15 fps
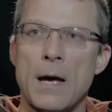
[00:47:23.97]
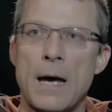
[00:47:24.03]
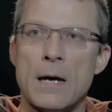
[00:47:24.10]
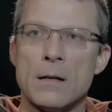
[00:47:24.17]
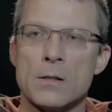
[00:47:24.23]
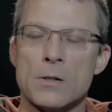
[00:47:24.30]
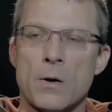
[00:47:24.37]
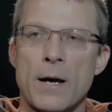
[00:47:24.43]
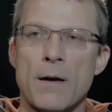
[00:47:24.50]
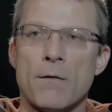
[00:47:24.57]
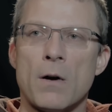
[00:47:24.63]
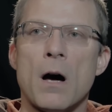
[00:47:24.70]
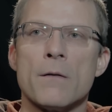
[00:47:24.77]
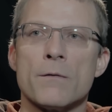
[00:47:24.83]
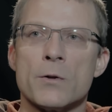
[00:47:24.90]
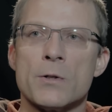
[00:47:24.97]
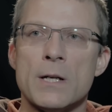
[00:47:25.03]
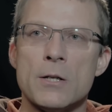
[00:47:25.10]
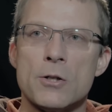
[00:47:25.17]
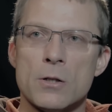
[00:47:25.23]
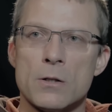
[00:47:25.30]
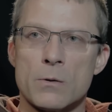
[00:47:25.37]
And so I have
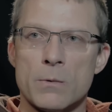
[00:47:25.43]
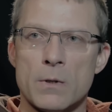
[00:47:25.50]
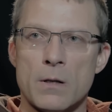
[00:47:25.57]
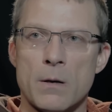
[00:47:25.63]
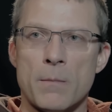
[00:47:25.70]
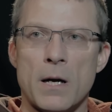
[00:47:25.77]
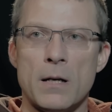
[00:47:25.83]
conversations with them.